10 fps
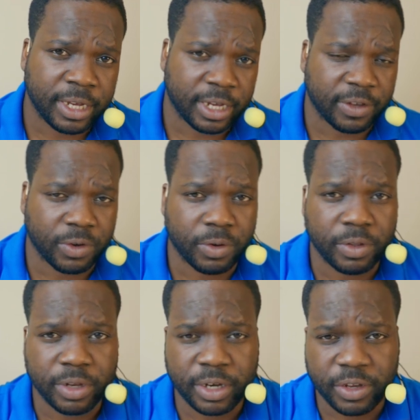just go
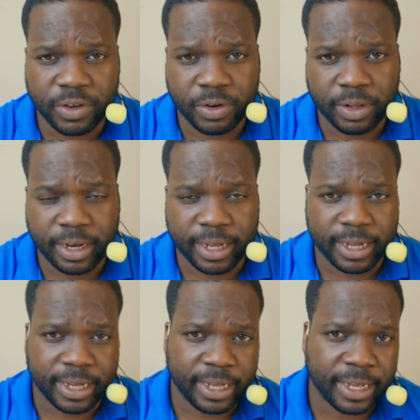into the Discord
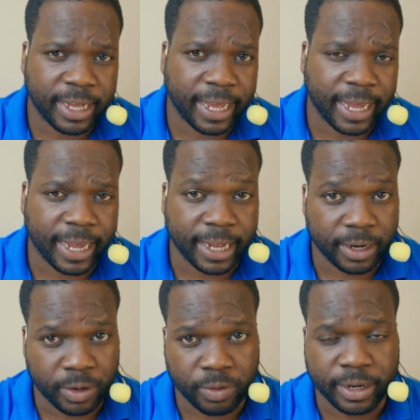link
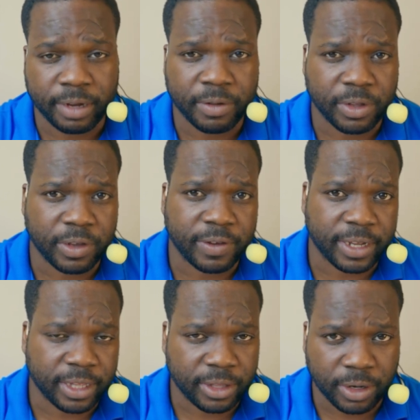and connect with us
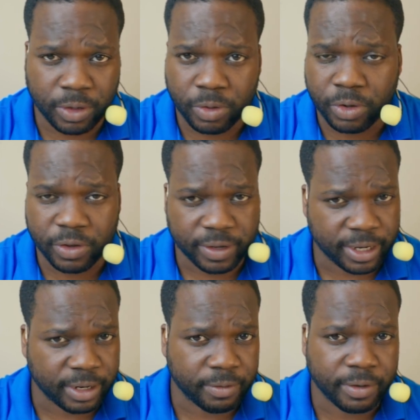and talk to us,
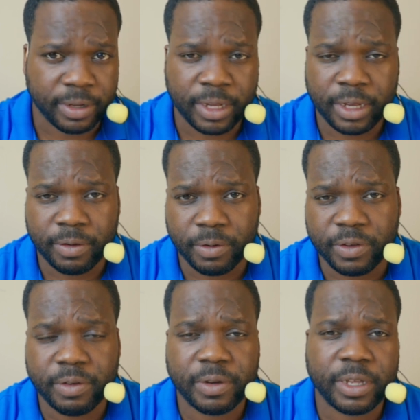and now we'll
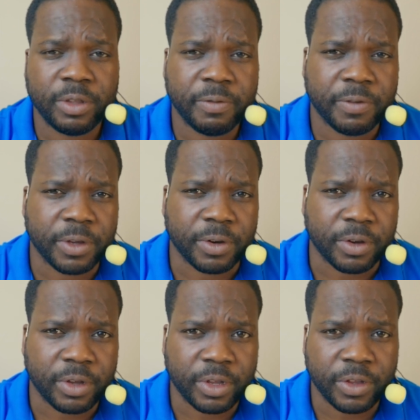see what I can do for you.
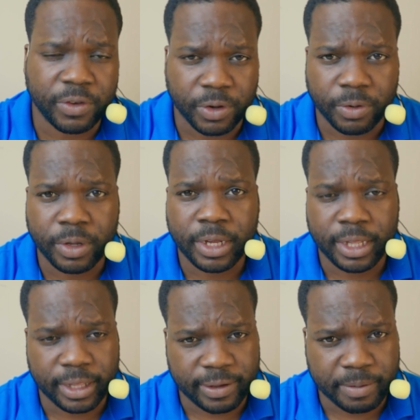So
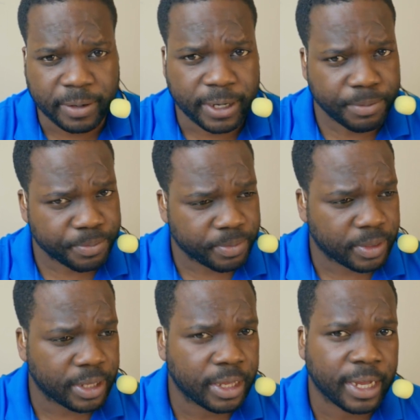that's about it.
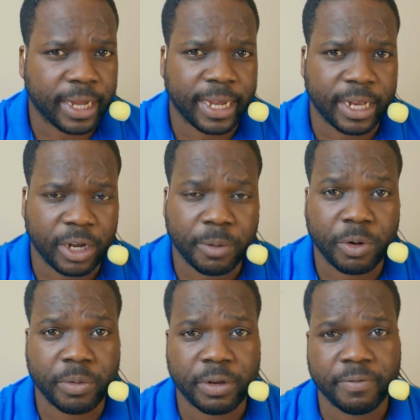In the
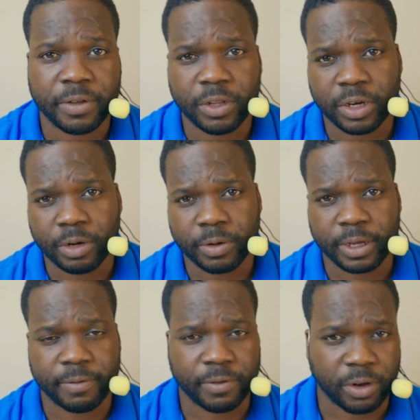upcoming video I will
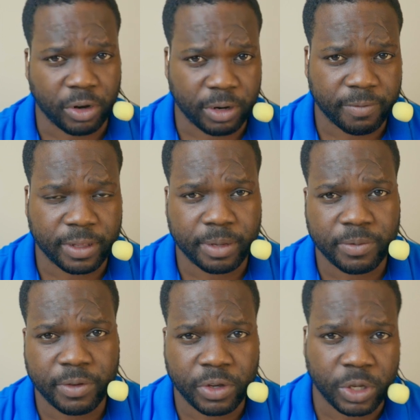give you a lot of
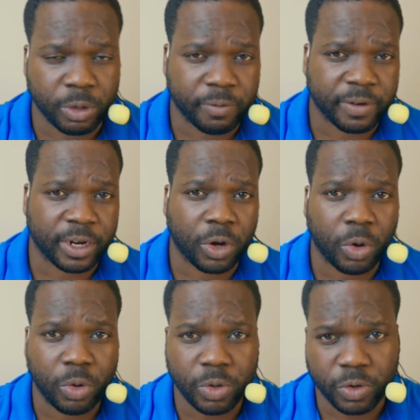tips. You'll find
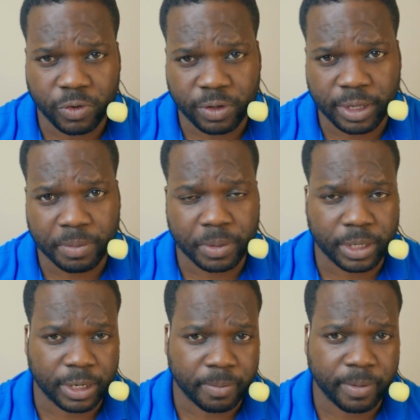all those tips
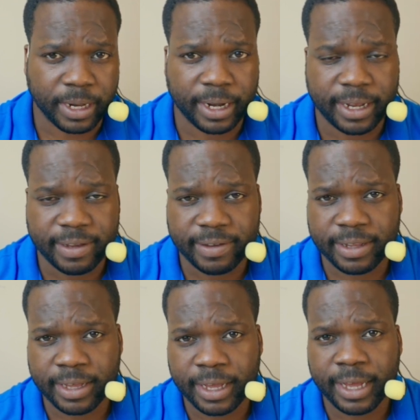in the playlist.
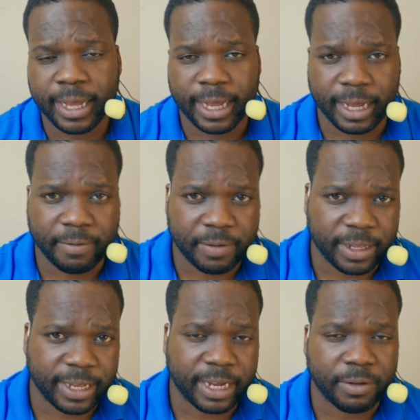Every
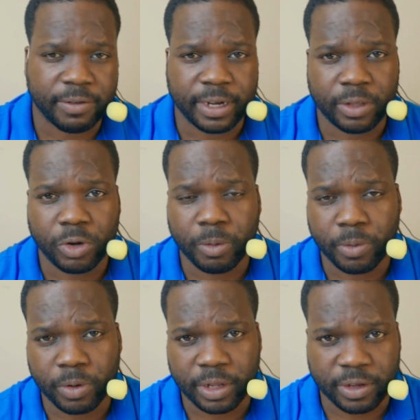day I'll try to
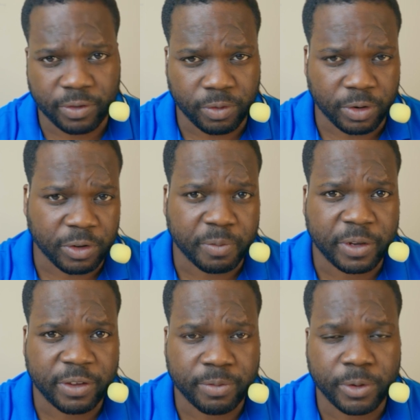upload it as soon as
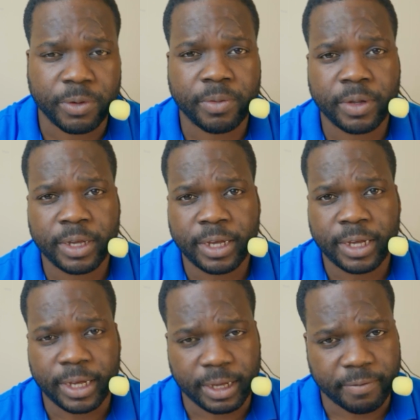possible.
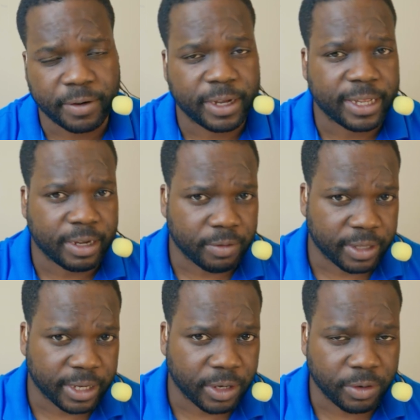If not, I will
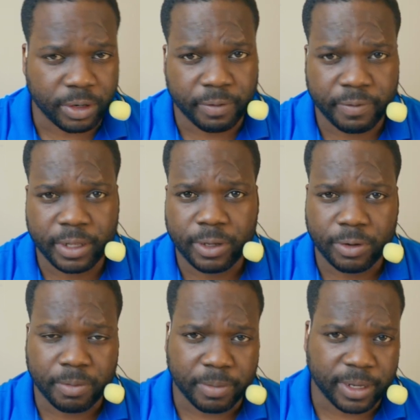tell you in the
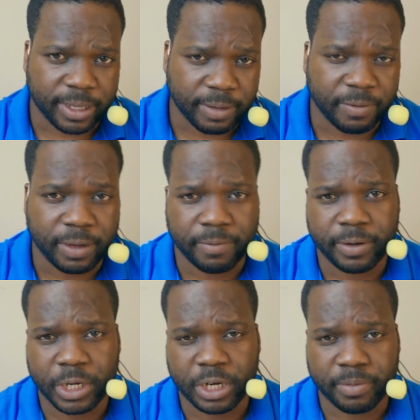video, but if you have
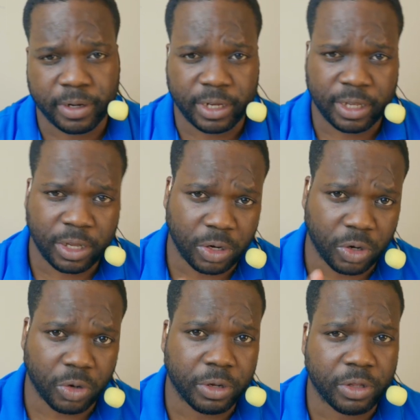questions about it,
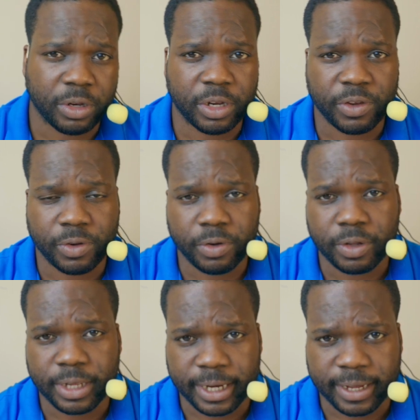go into the
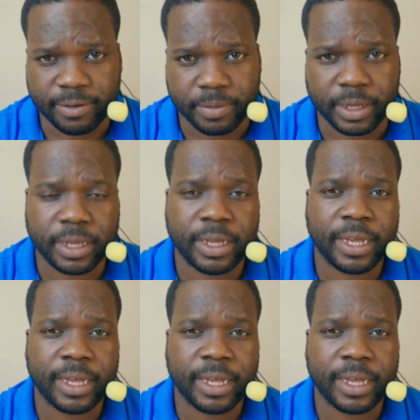Discord and ask me.